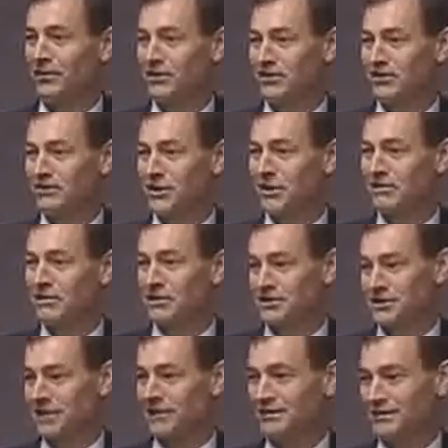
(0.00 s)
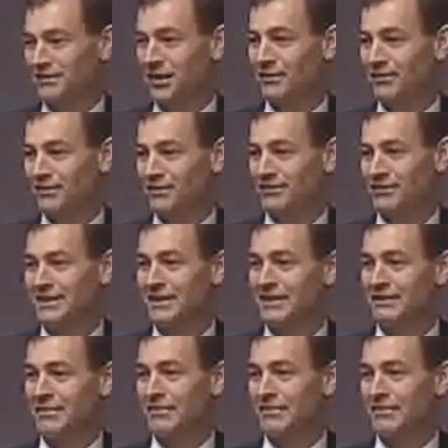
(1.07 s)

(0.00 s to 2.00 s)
legitimate chance of having disease